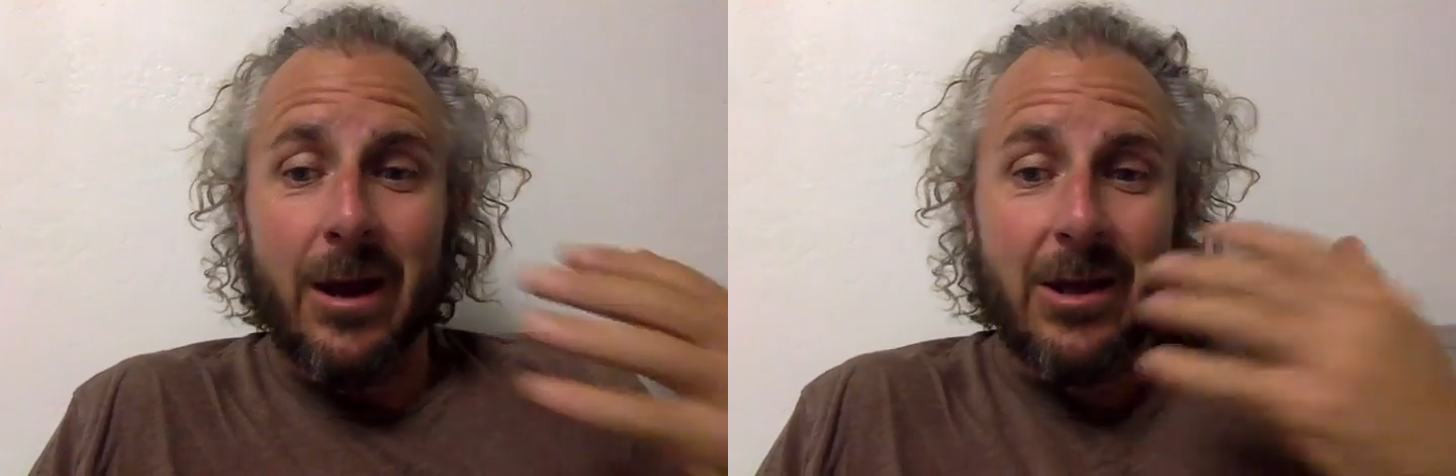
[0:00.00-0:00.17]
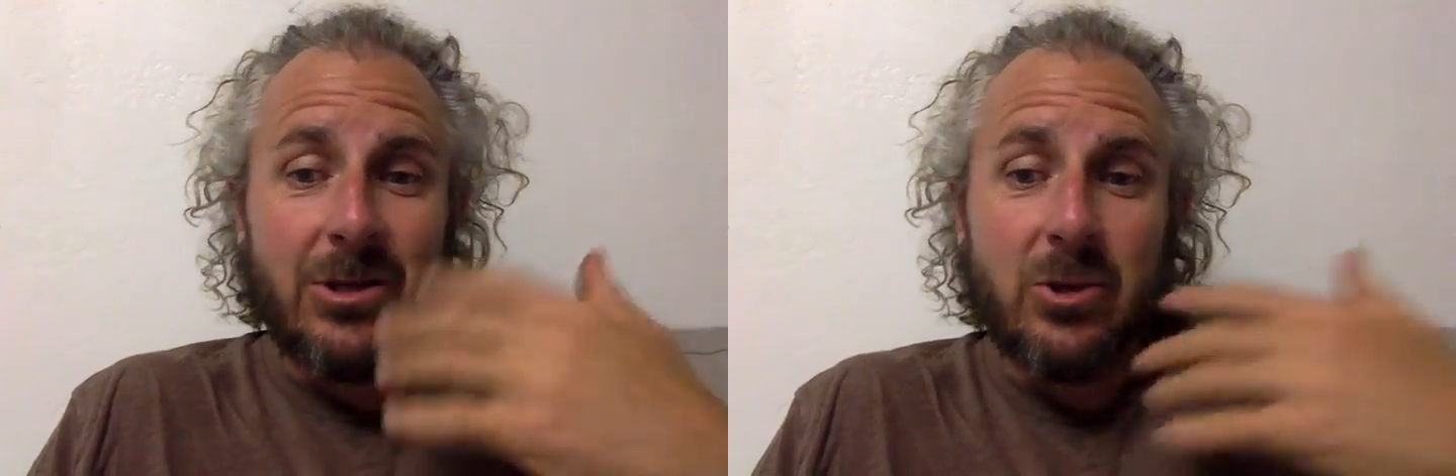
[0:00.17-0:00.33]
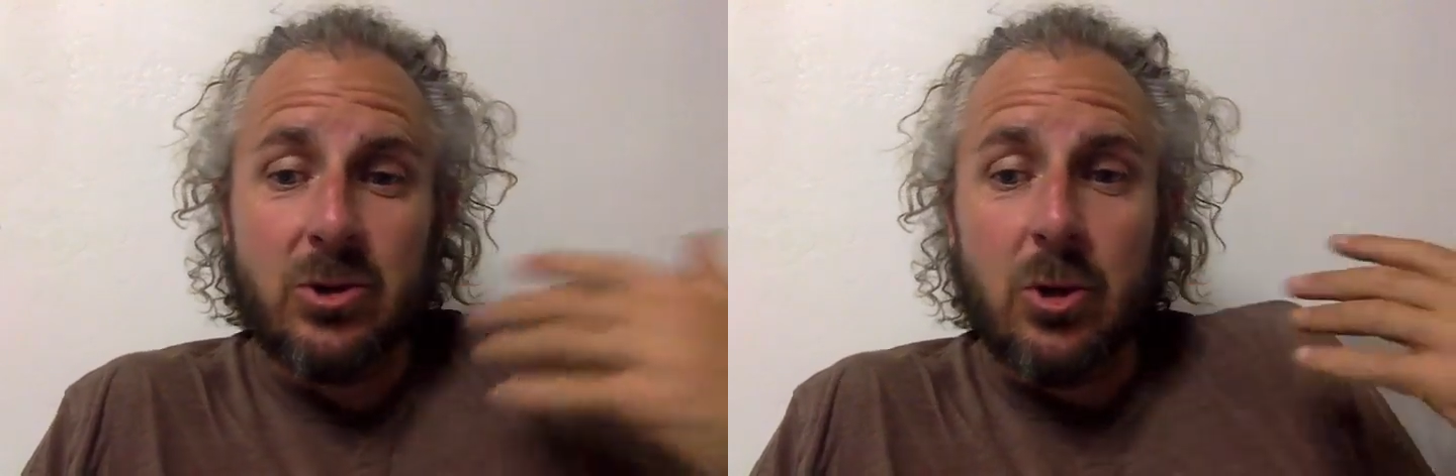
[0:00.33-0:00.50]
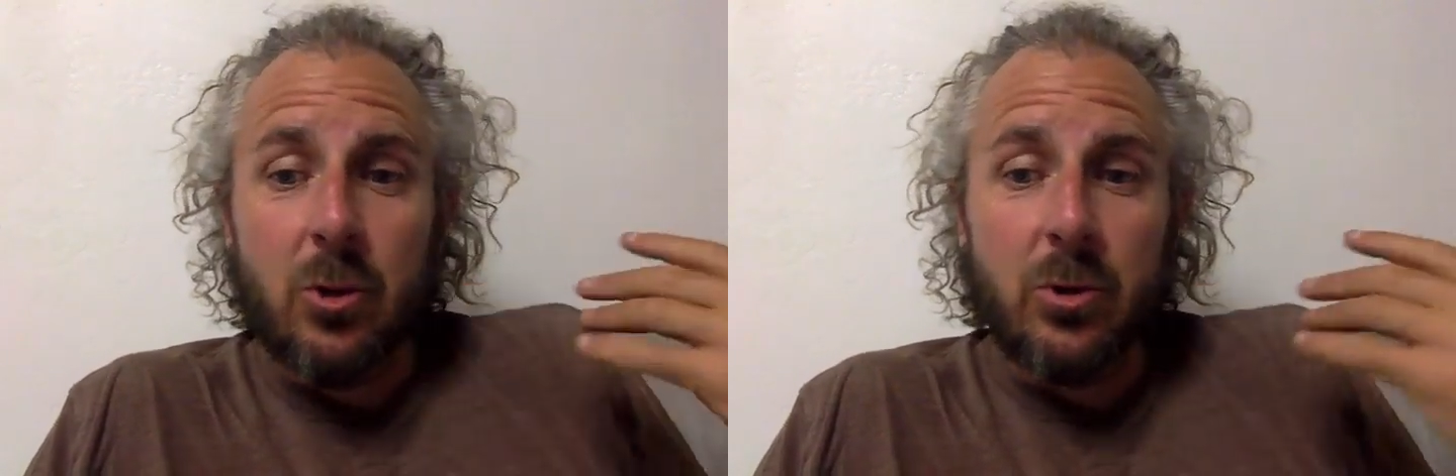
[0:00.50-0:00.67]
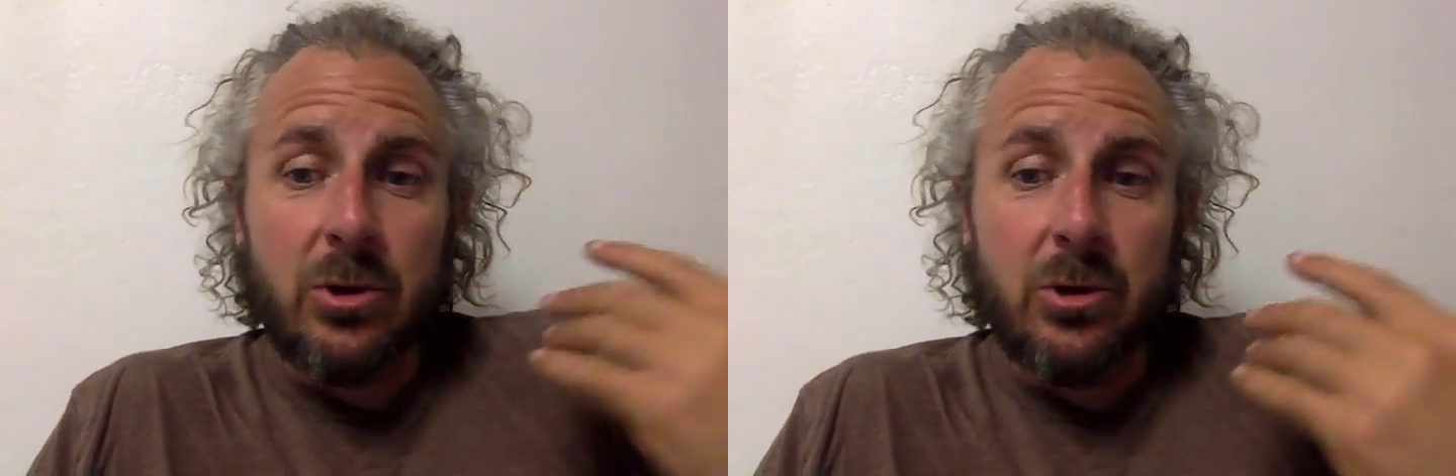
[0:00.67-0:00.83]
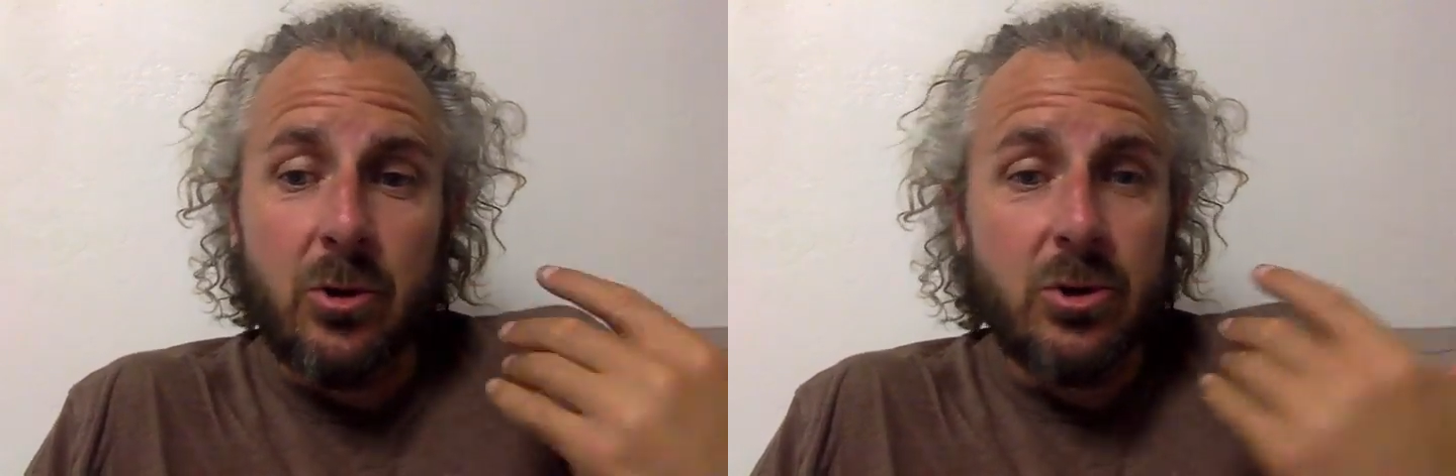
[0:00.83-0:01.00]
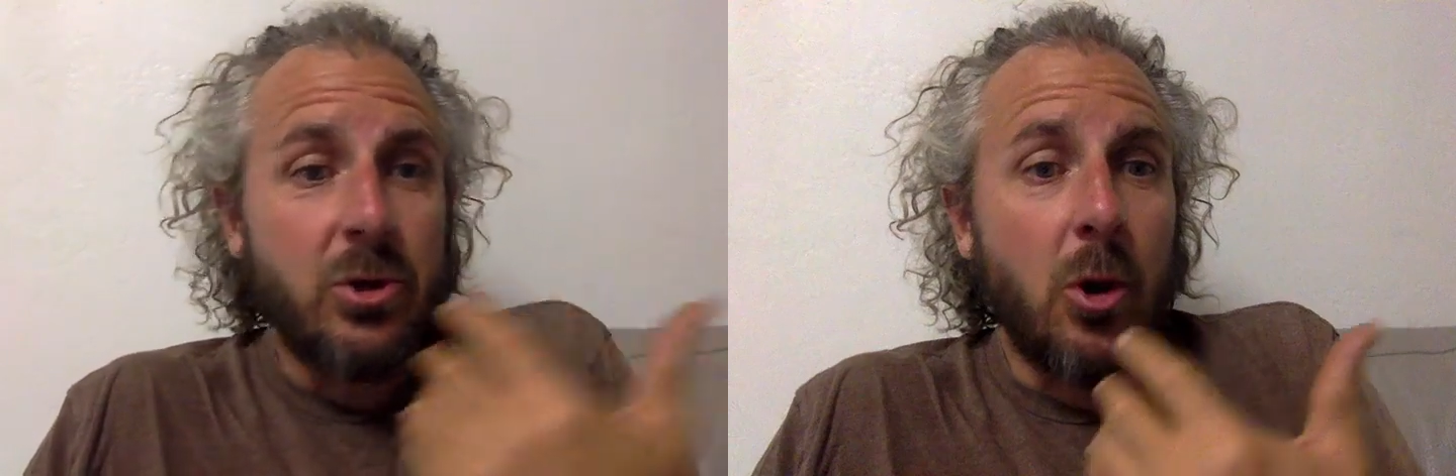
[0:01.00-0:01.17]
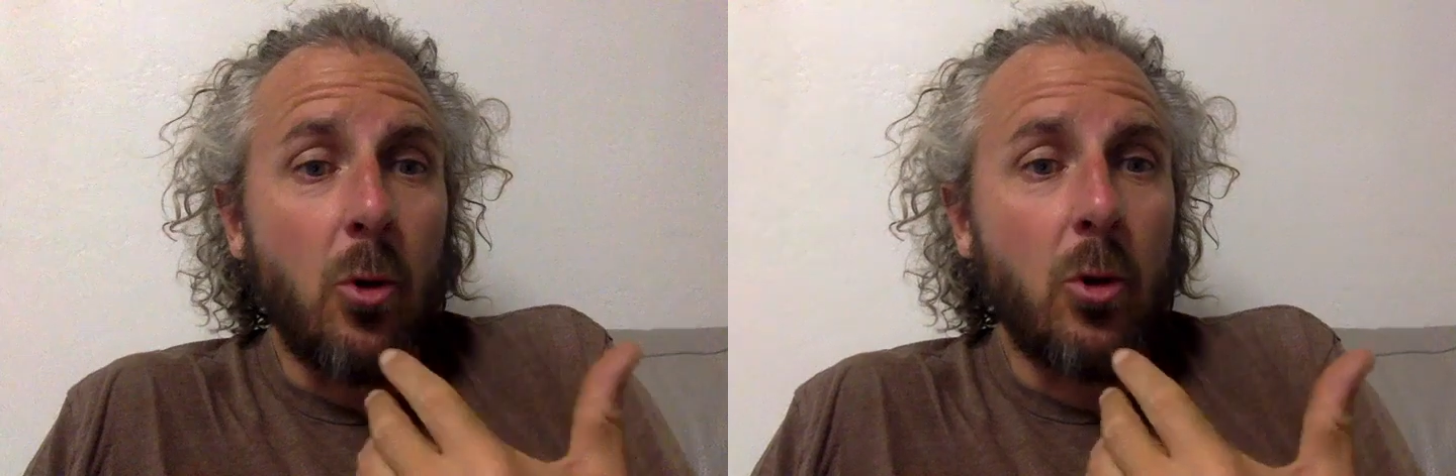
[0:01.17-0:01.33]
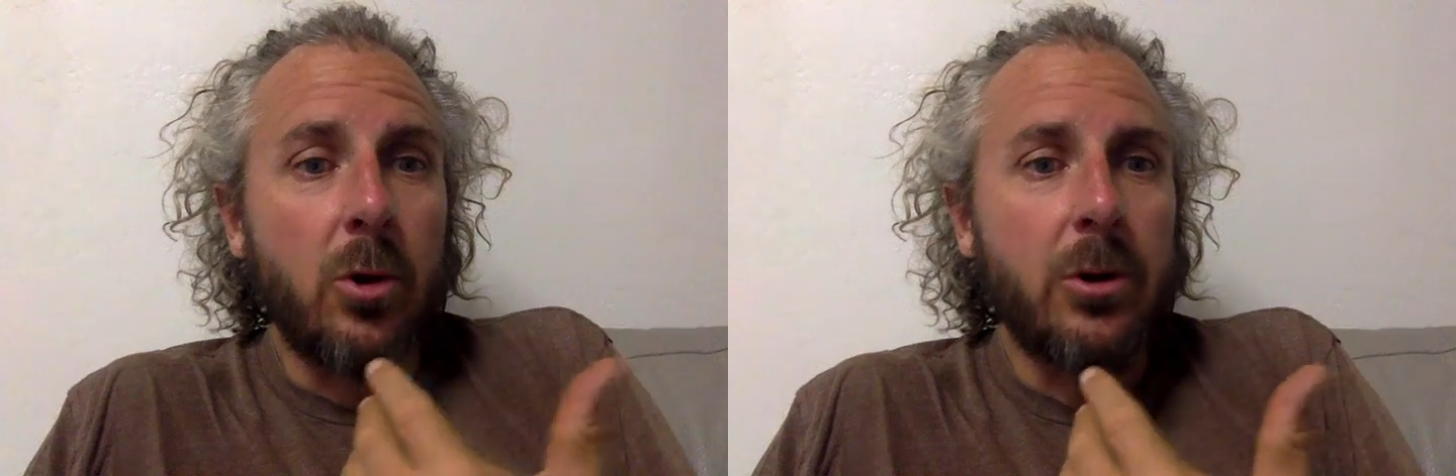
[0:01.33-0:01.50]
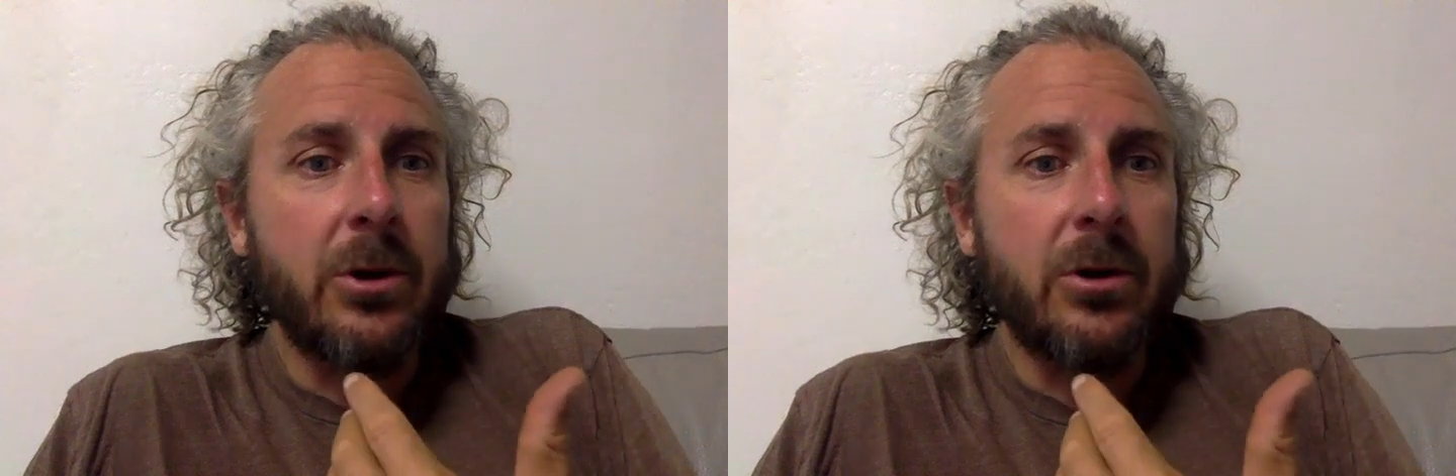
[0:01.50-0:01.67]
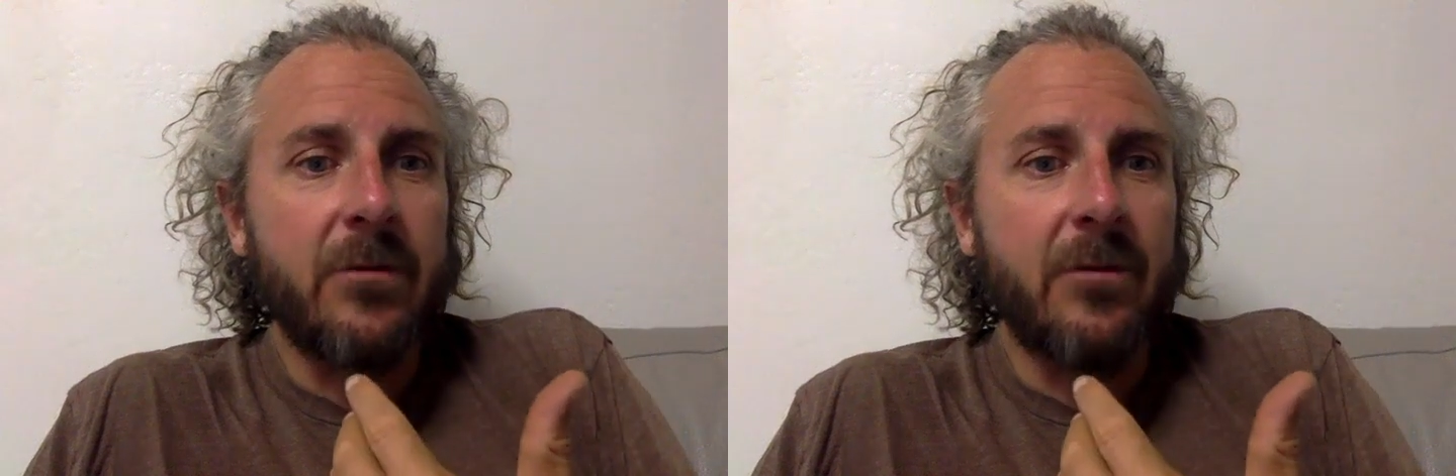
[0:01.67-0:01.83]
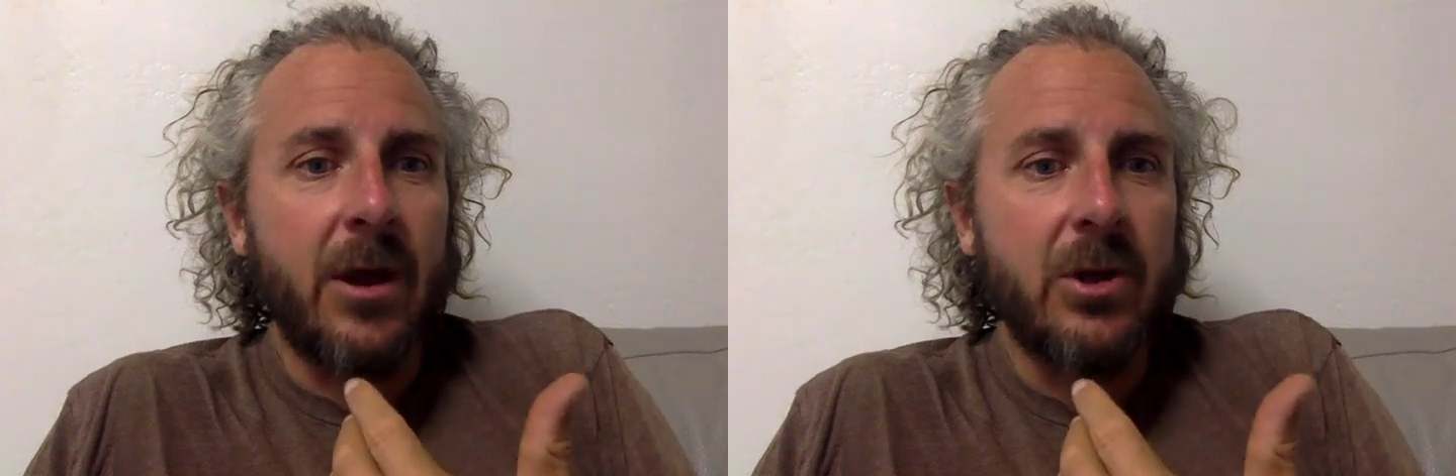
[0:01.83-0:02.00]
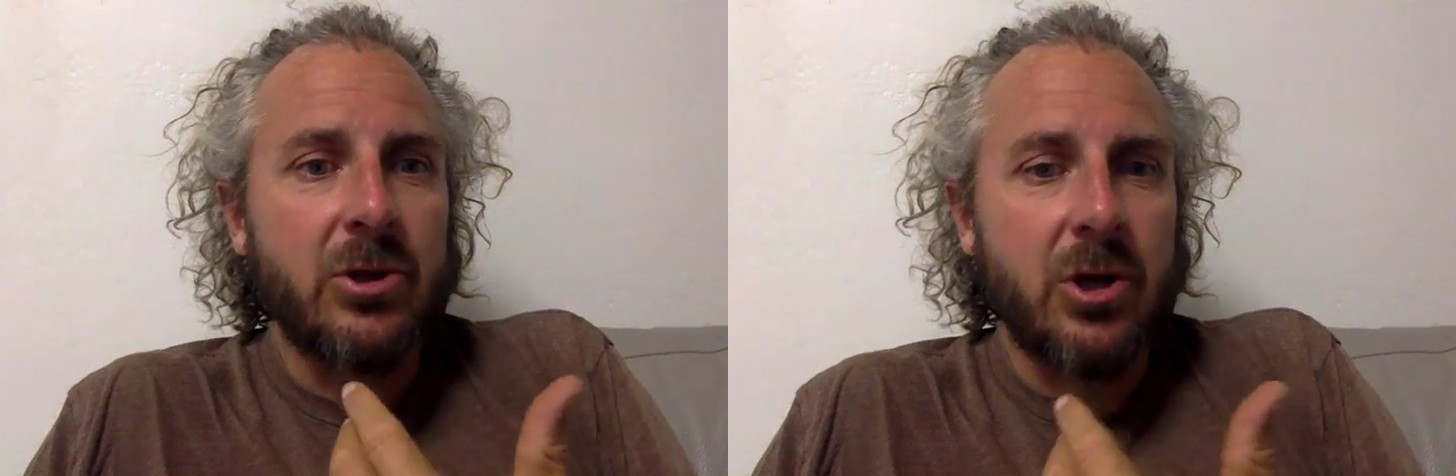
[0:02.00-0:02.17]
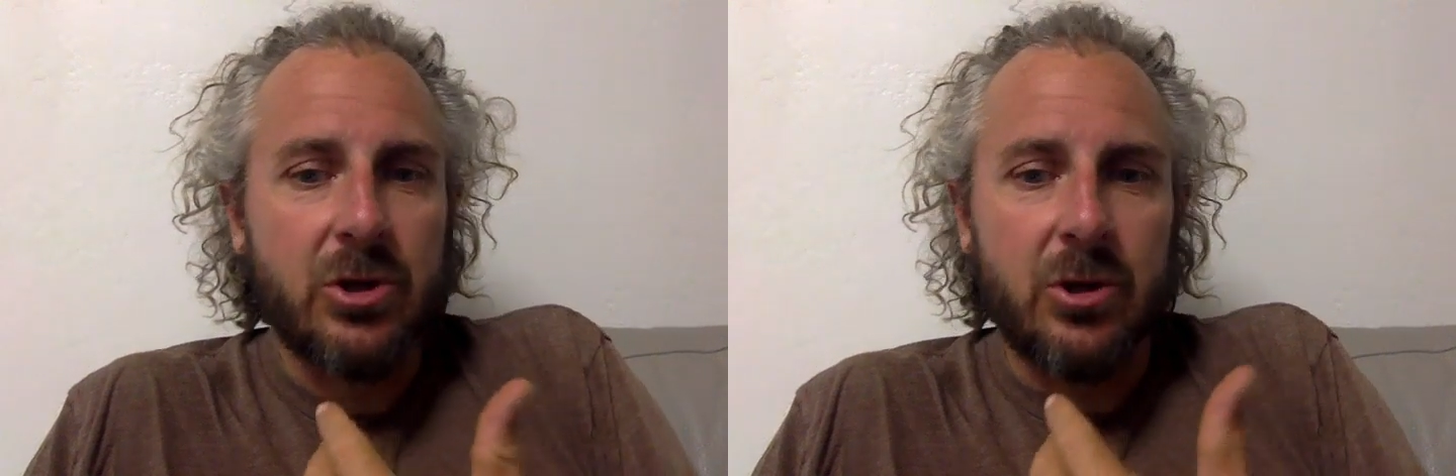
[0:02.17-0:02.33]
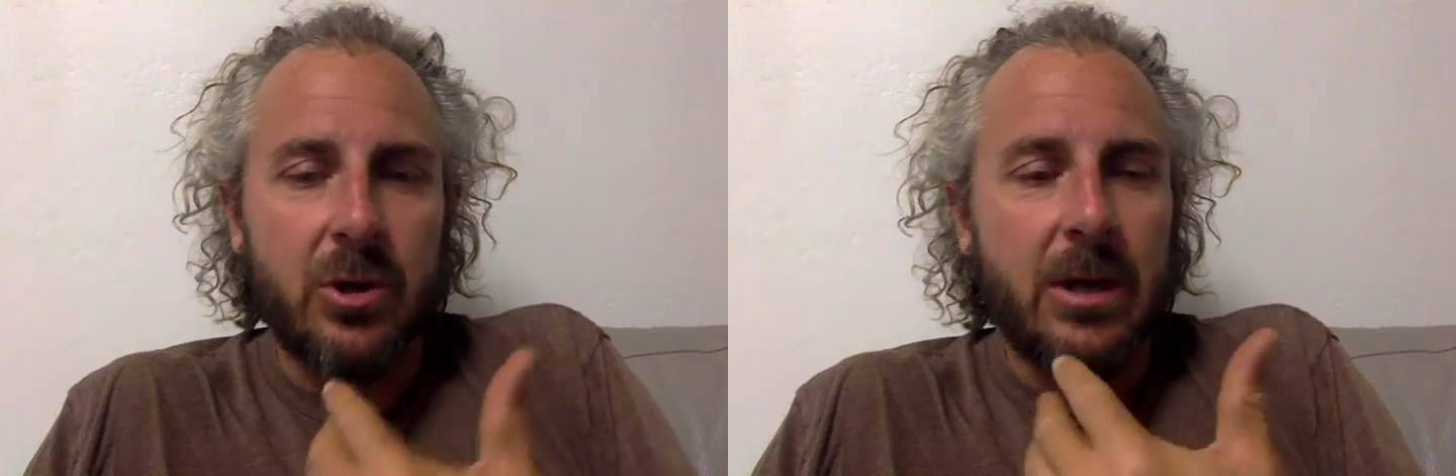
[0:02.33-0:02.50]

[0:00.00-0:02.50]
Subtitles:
Because there's no clear defined structure.